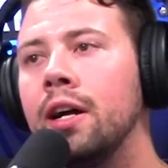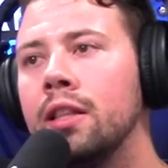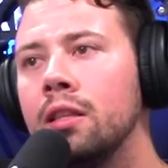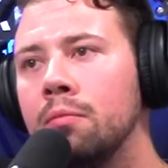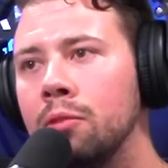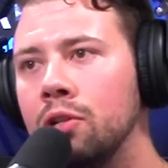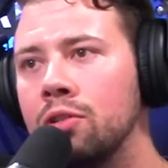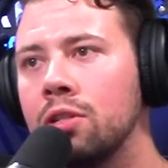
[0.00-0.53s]
the
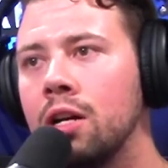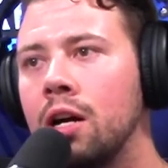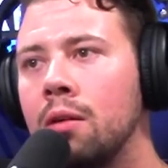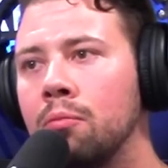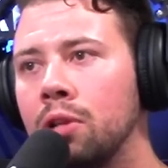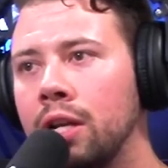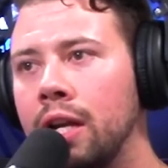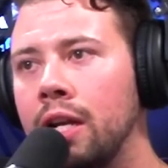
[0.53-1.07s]
most
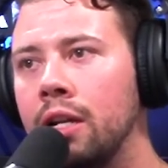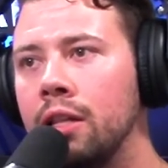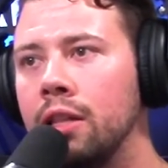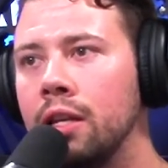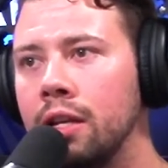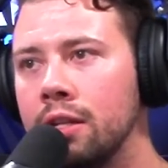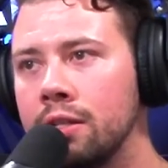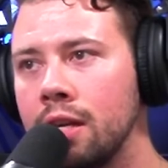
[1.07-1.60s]
complicated
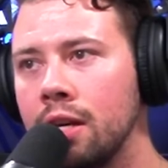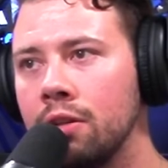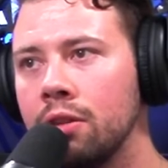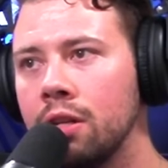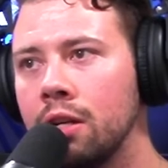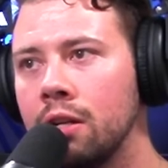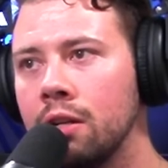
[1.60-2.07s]
things out there.